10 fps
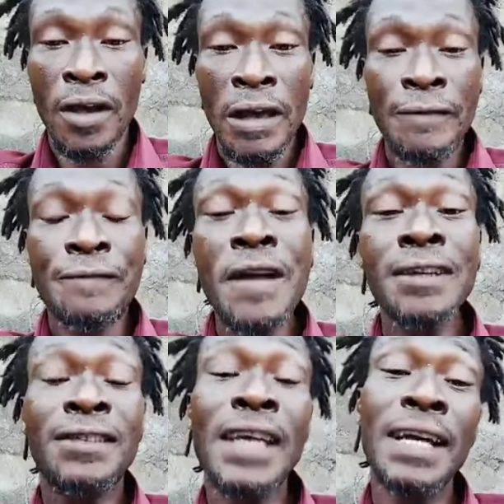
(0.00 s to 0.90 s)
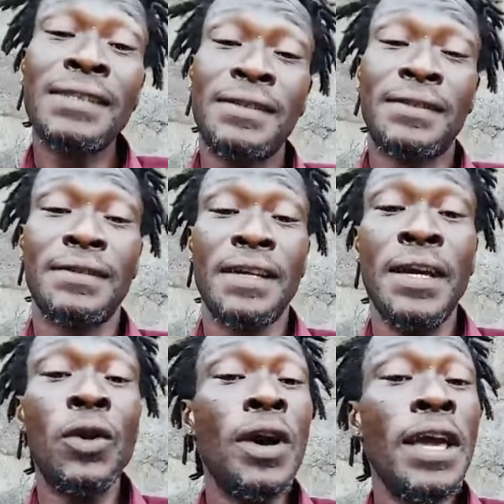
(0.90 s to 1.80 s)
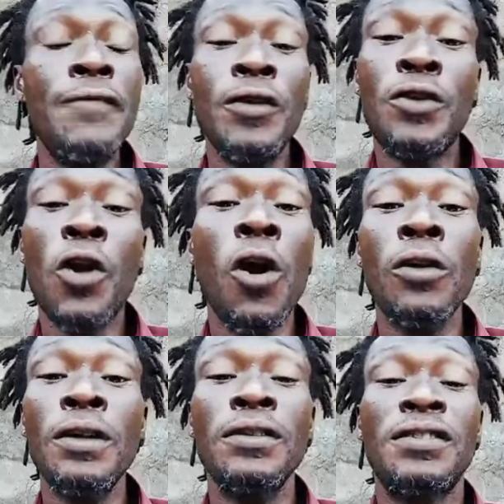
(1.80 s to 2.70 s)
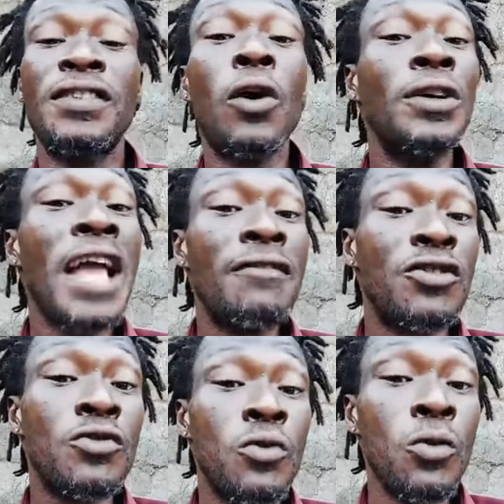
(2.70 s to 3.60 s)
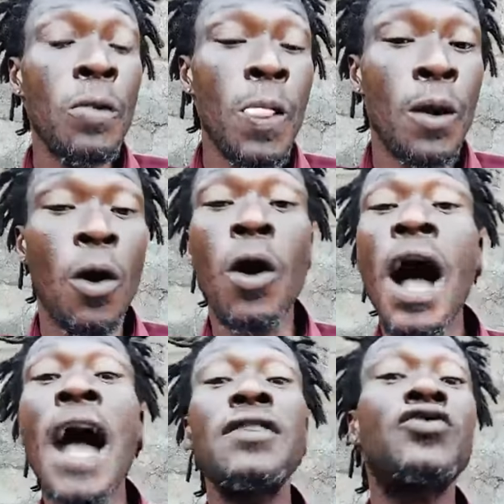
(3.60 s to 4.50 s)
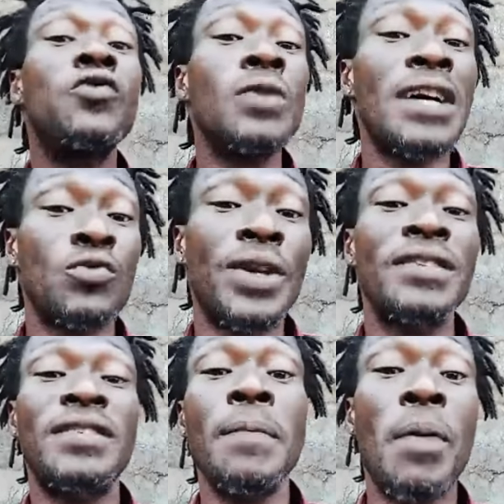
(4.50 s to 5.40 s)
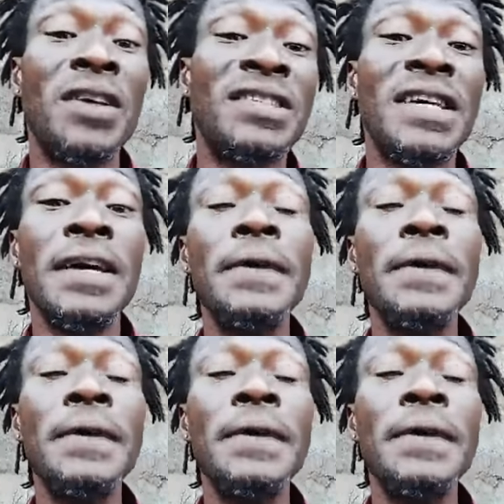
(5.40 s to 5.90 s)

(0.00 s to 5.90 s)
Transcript: Frances had not even done secondary school or high school, as we can say per se,